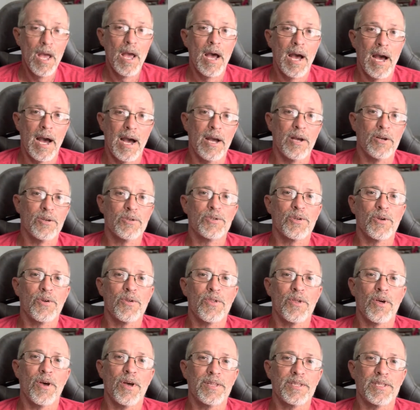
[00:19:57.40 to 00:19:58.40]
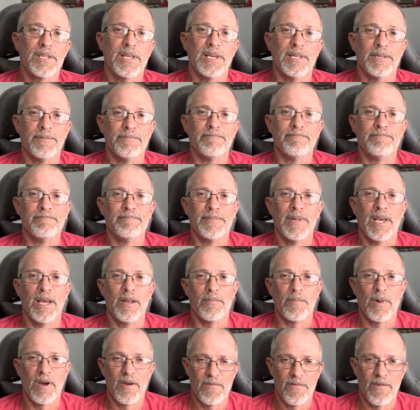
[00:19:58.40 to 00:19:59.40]
I also thought that,
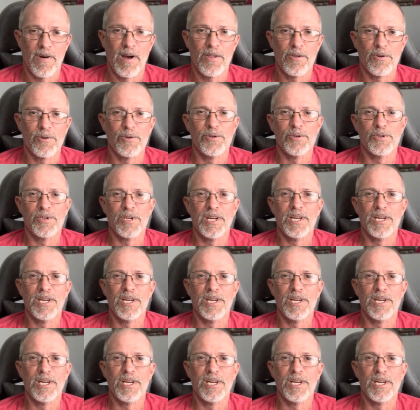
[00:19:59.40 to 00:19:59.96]
and my father, who's an